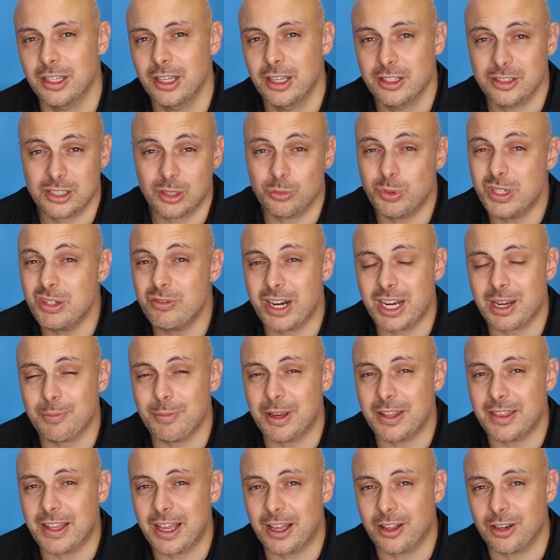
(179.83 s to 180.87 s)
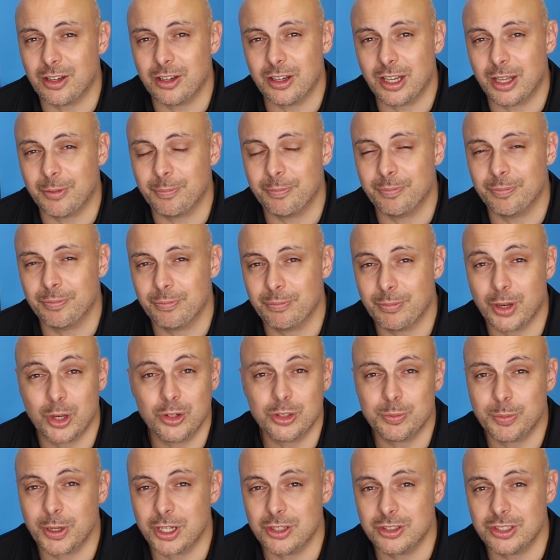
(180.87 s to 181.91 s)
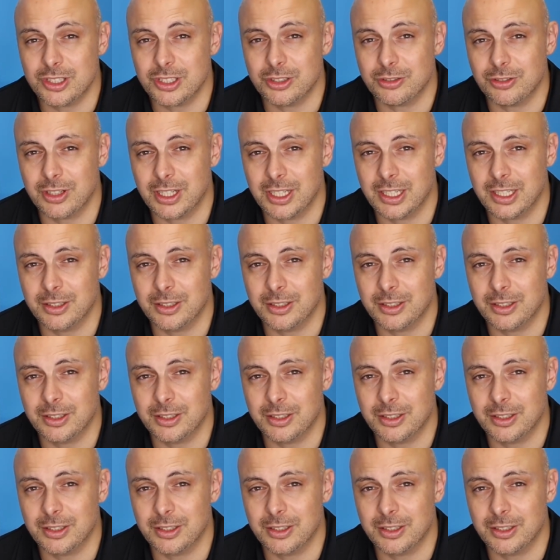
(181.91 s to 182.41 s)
So we'd recommend that on most purchases, really.